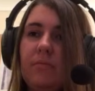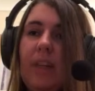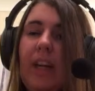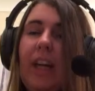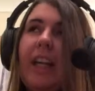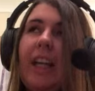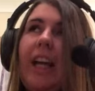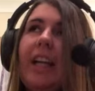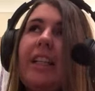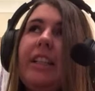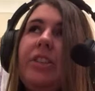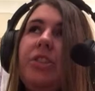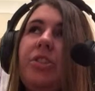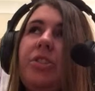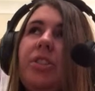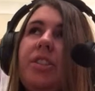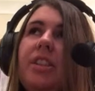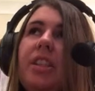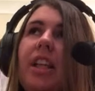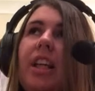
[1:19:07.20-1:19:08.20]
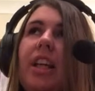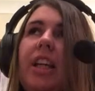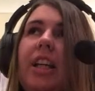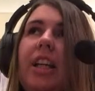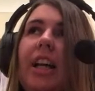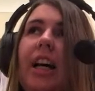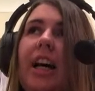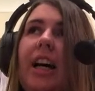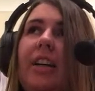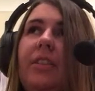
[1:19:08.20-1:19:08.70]
I just think
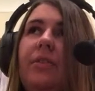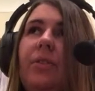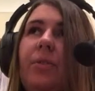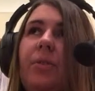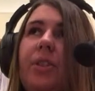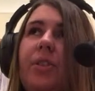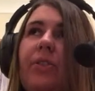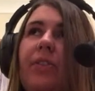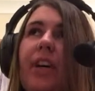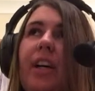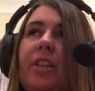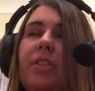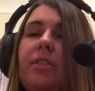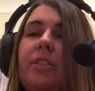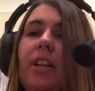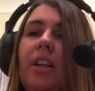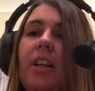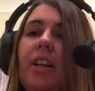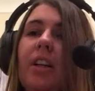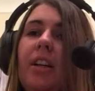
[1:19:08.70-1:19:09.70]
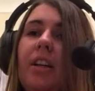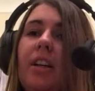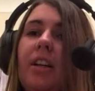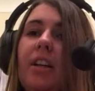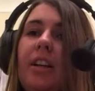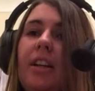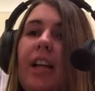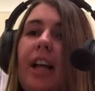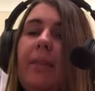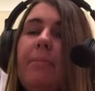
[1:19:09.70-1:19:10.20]
I've always felt
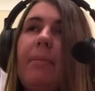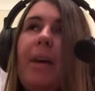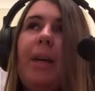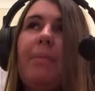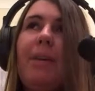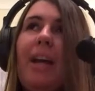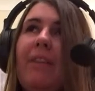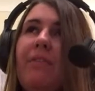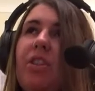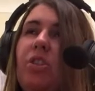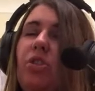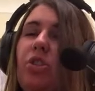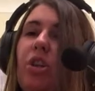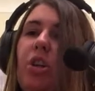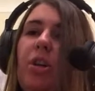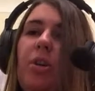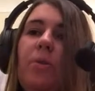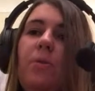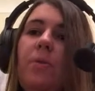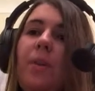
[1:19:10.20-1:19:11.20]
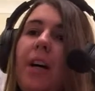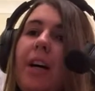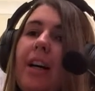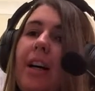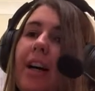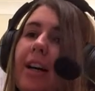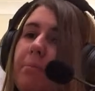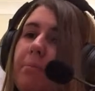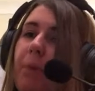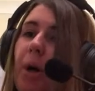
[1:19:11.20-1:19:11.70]
like maybe having 2
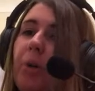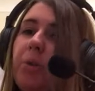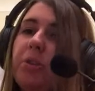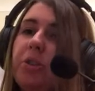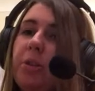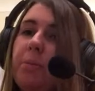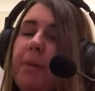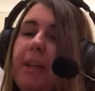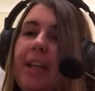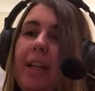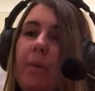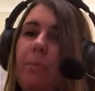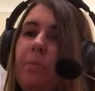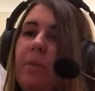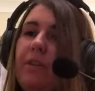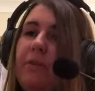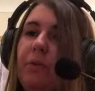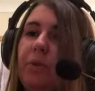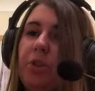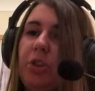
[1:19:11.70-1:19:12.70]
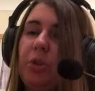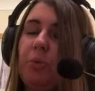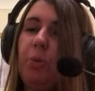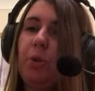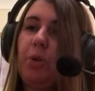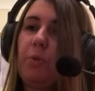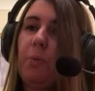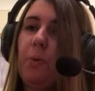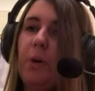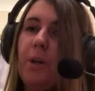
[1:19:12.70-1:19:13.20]
at most to begin with would
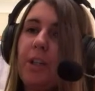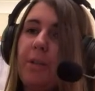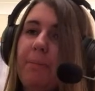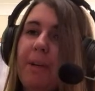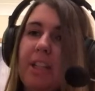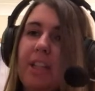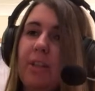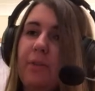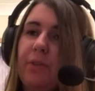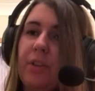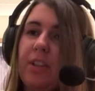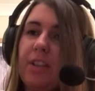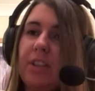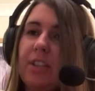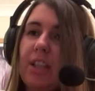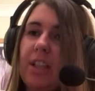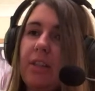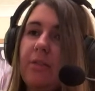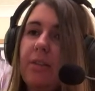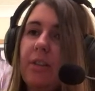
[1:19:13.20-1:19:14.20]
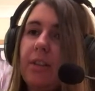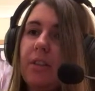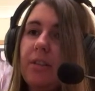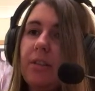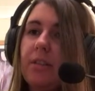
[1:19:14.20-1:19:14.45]
have worked better for this era.